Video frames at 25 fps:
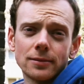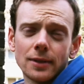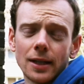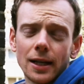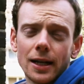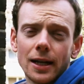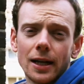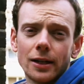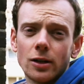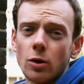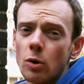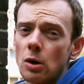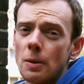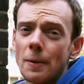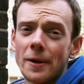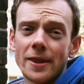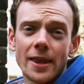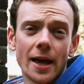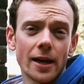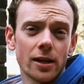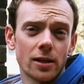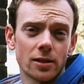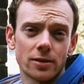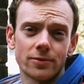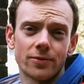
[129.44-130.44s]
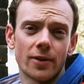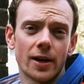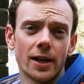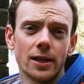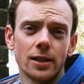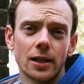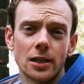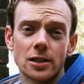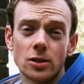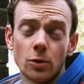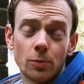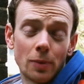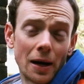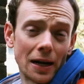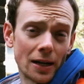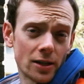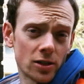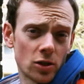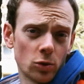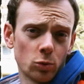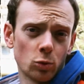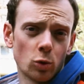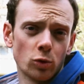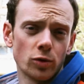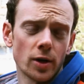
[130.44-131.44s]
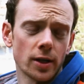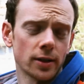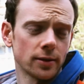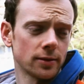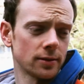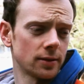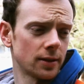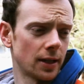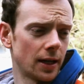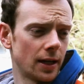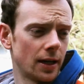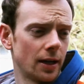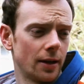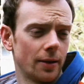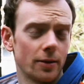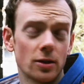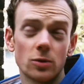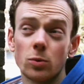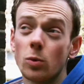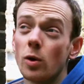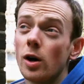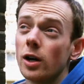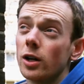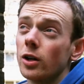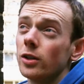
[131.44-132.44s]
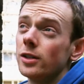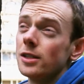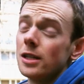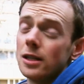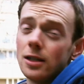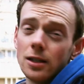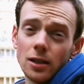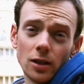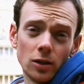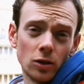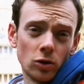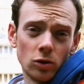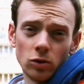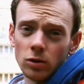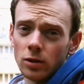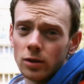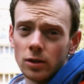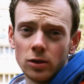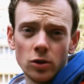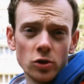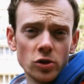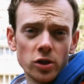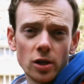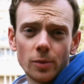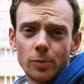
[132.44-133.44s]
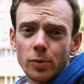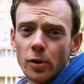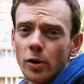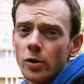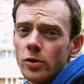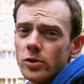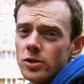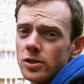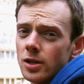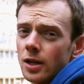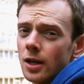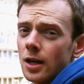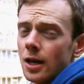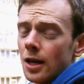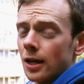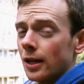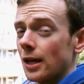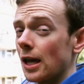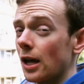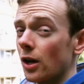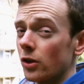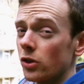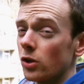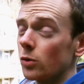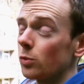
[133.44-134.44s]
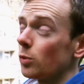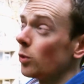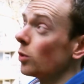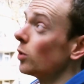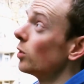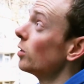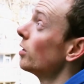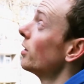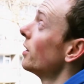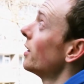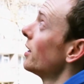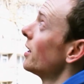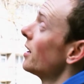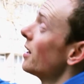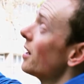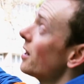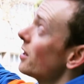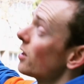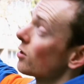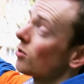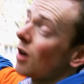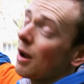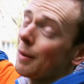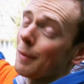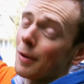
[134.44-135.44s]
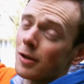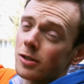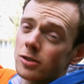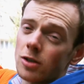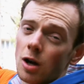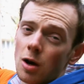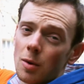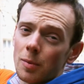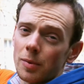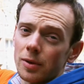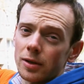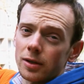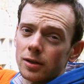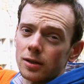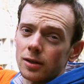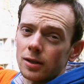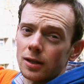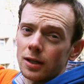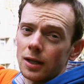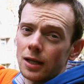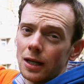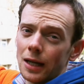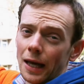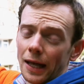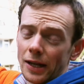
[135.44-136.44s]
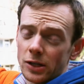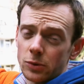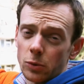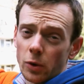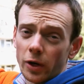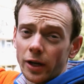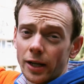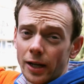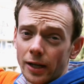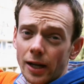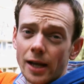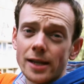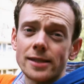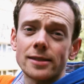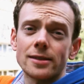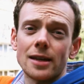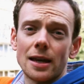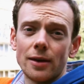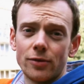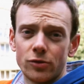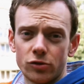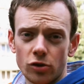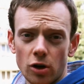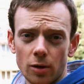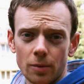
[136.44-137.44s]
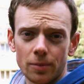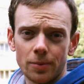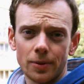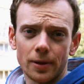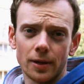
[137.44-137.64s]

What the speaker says: don't worry about that, it's fine. You can still practice the wall run. Just work on the usual approach, kick on the wall, you grab on top, and it's working a nice safe drop